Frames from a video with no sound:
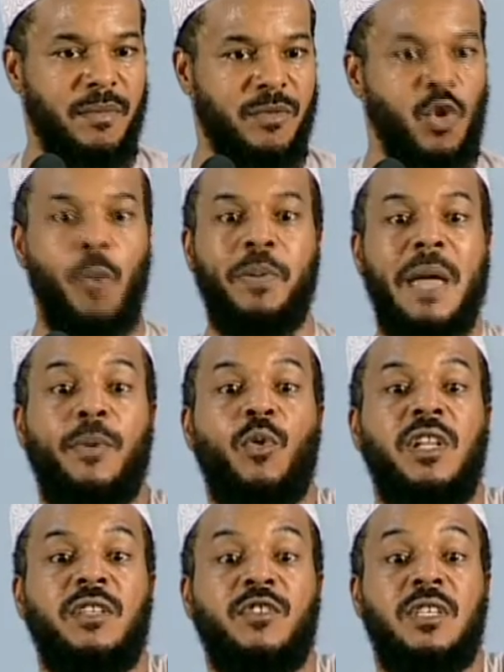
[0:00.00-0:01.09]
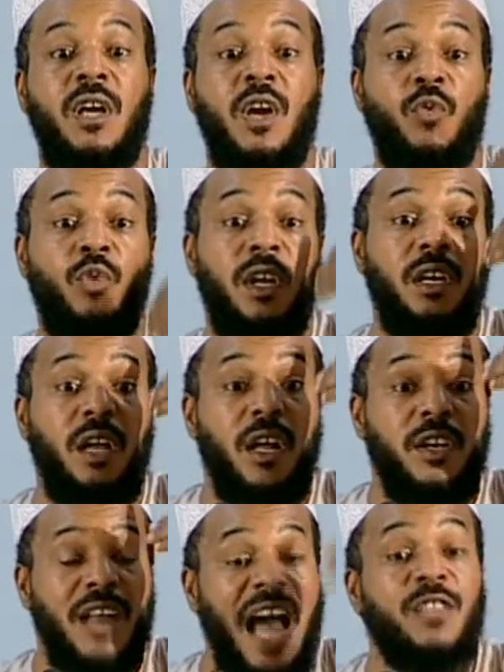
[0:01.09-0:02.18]
So people will, will
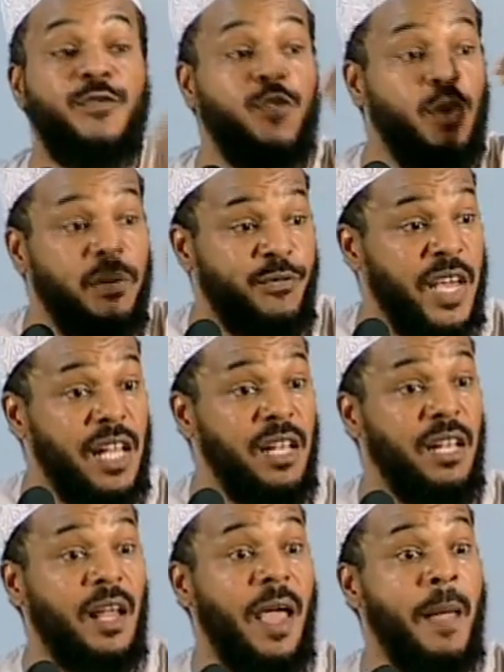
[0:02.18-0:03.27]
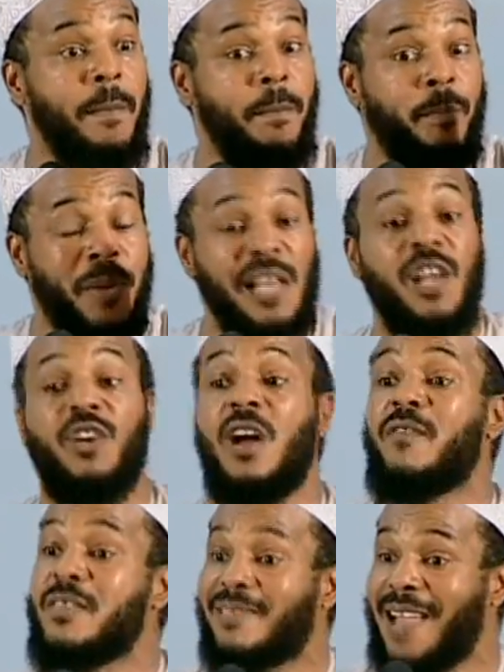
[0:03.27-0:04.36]
not fulfill a pillar
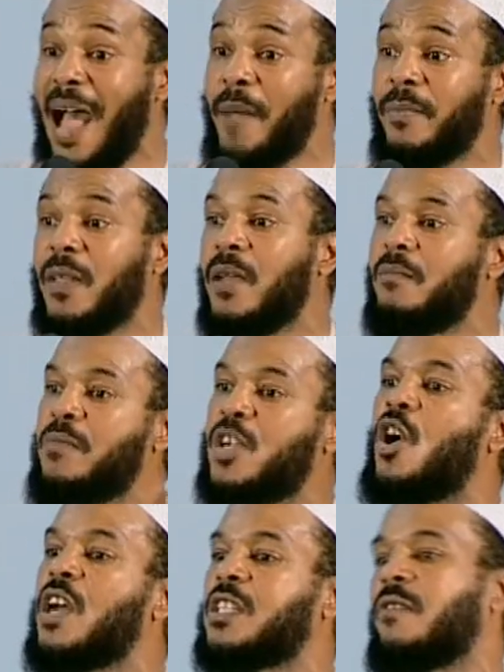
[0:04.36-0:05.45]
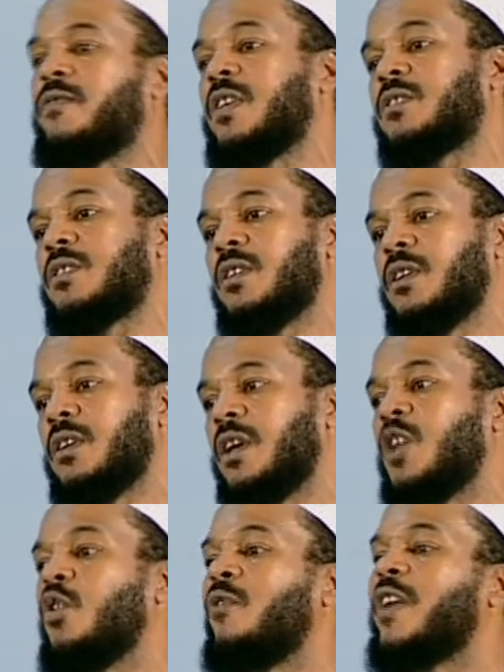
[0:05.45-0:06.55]
of Islam because of this
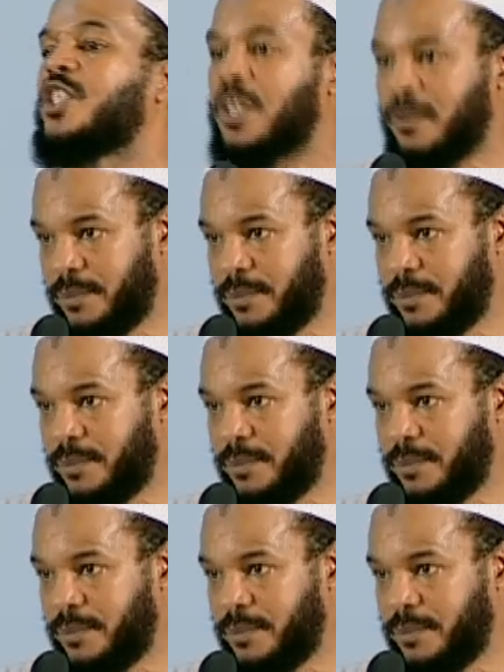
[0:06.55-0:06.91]
innovation.